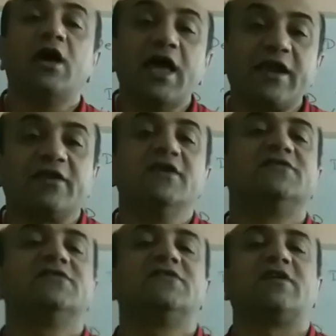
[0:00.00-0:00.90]

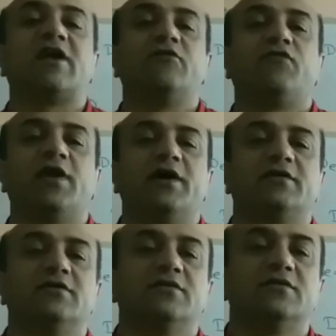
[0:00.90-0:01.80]
raises the red flag.
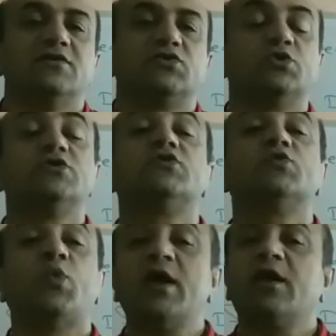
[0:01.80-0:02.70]
So this is
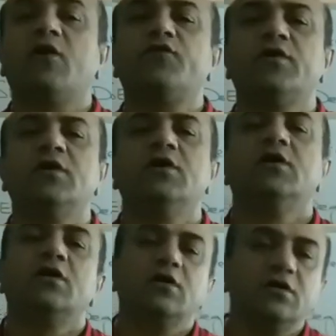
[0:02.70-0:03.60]
one of
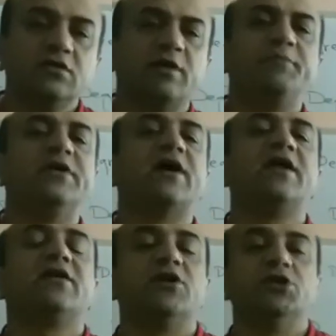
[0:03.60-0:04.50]
the
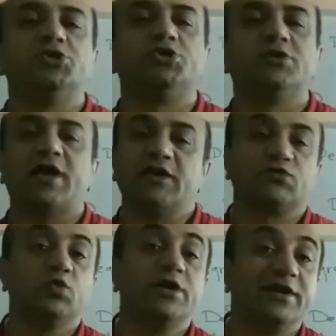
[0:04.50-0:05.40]
benign condition as
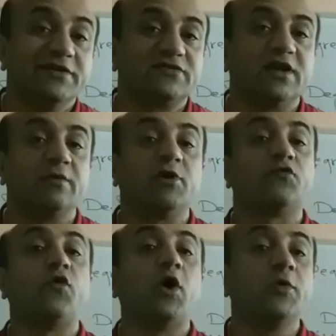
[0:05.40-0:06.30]
we understand, but
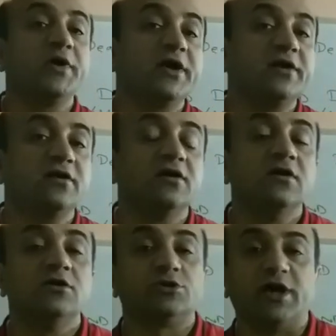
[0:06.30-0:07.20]
following it,
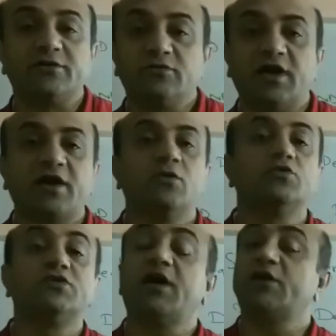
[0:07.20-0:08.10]
trying to diagnose
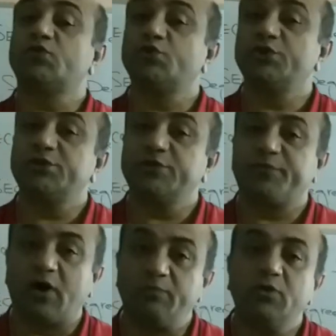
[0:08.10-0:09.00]
the associated
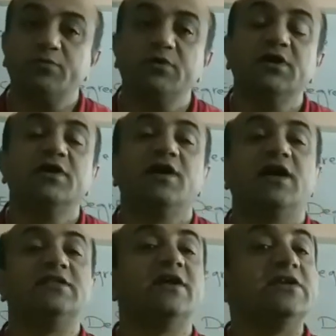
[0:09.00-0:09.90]
problem
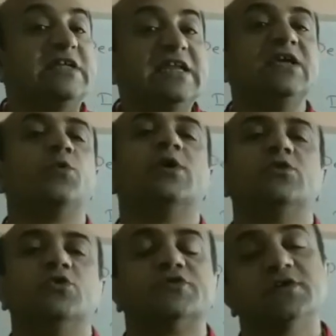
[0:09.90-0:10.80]
and then dealing with
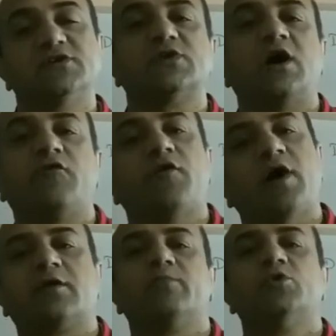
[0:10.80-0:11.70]
those is of
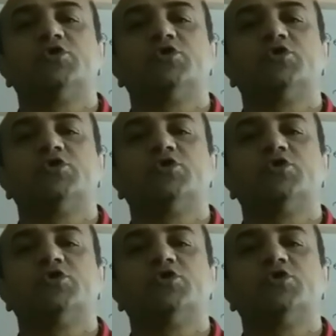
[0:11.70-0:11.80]
utmost